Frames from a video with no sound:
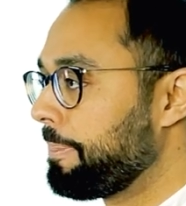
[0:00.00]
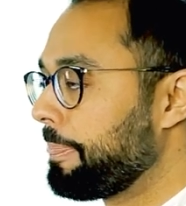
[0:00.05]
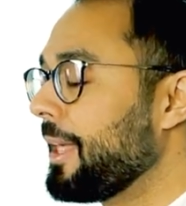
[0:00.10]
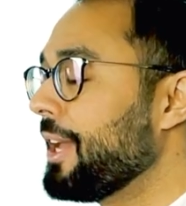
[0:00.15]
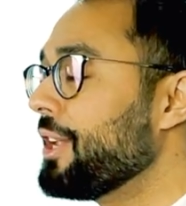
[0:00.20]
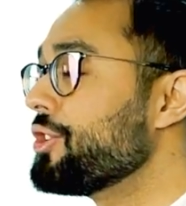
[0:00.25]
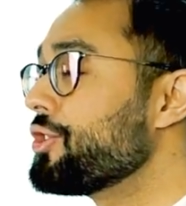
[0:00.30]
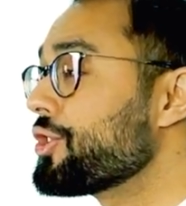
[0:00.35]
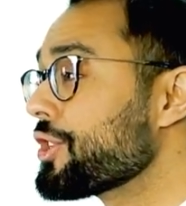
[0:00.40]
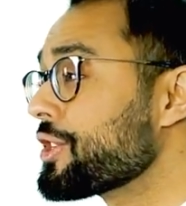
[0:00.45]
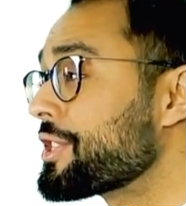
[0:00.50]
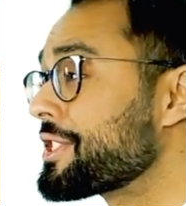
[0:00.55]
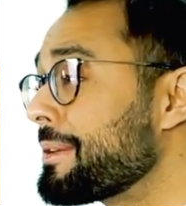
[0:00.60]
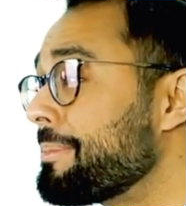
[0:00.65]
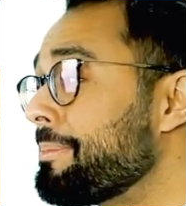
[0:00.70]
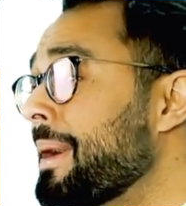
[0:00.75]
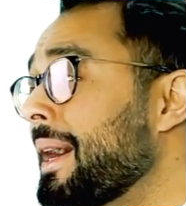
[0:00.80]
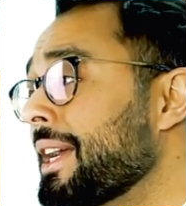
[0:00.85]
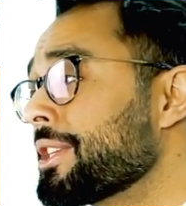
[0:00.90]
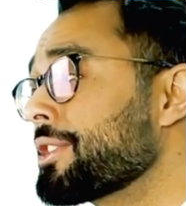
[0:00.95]
In just the
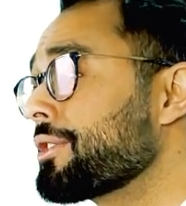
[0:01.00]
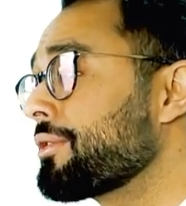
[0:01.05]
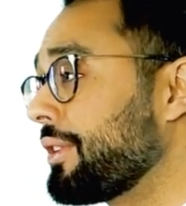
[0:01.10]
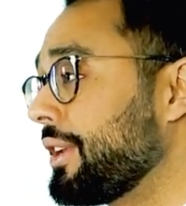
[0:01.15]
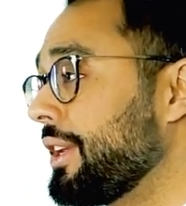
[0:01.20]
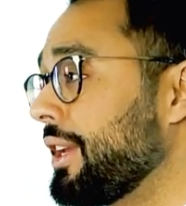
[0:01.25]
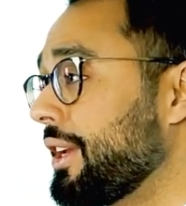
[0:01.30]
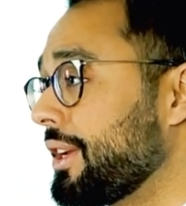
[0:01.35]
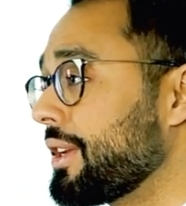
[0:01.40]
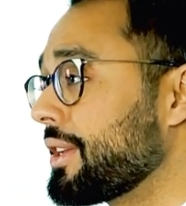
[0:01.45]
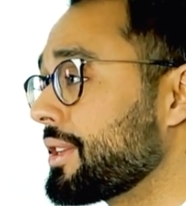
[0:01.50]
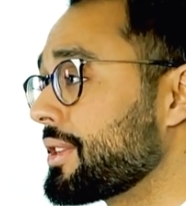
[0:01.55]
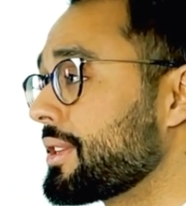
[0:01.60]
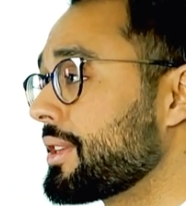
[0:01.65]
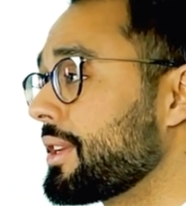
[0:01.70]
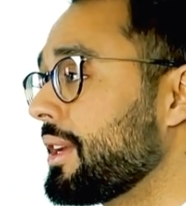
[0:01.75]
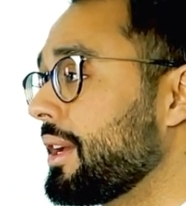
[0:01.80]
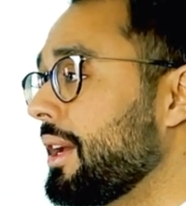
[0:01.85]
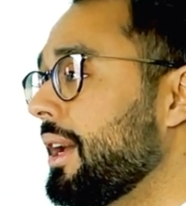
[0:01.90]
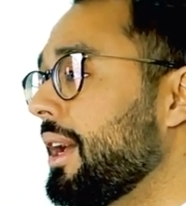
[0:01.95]
past three years,
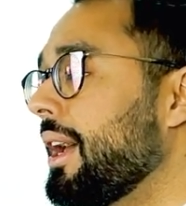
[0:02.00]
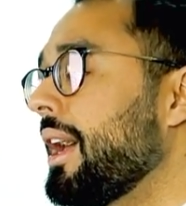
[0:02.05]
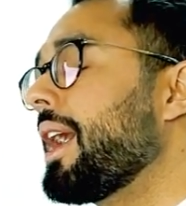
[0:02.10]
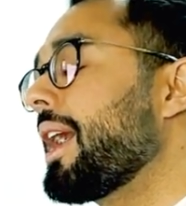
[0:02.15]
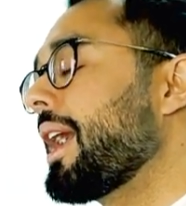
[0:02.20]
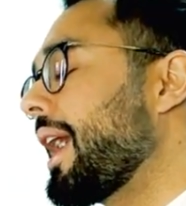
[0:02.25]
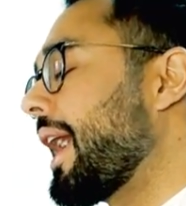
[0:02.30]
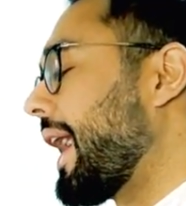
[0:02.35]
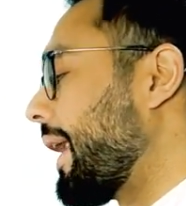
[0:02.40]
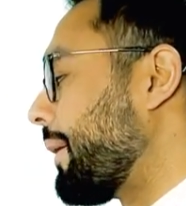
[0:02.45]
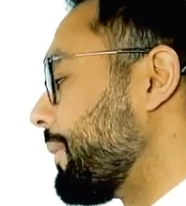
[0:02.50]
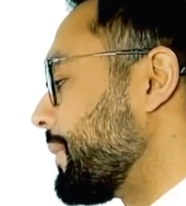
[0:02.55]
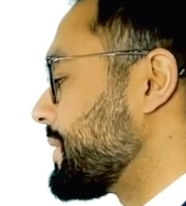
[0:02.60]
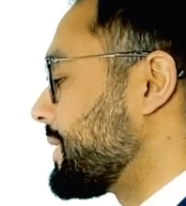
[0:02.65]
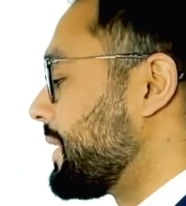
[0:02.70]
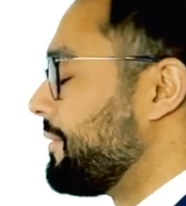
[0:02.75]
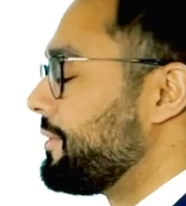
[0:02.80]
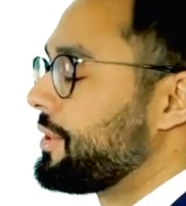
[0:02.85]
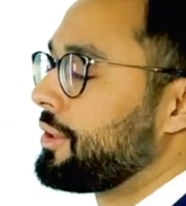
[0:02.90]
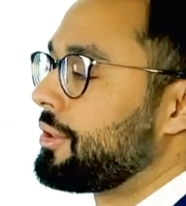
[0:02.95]
our
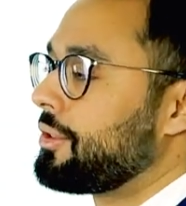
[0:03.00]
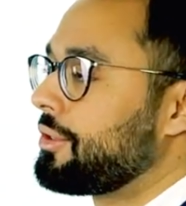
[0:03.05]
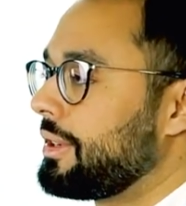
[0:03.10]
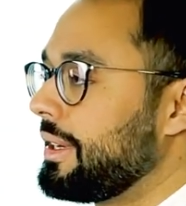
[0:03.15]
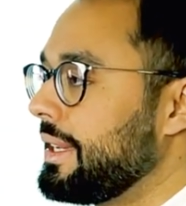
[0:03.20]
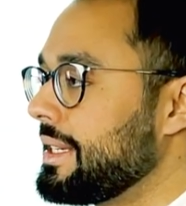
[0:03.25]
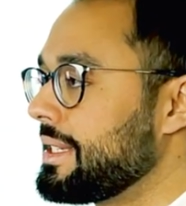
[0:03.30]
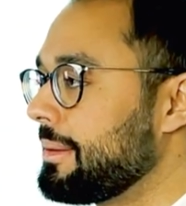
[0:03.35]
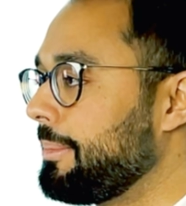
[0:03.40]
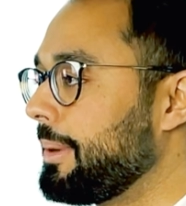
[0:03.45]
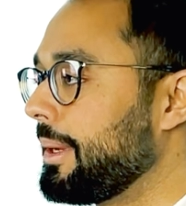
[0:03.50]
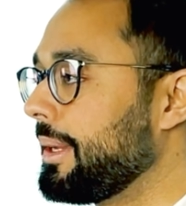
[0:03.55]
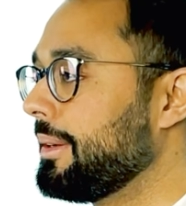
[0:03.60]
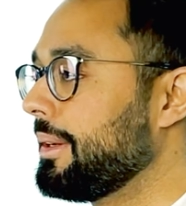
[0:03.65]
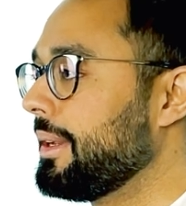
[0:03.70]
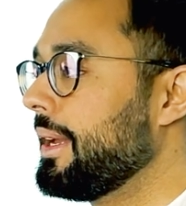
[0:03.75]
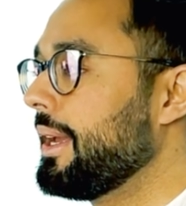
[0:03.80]
1700 litre bin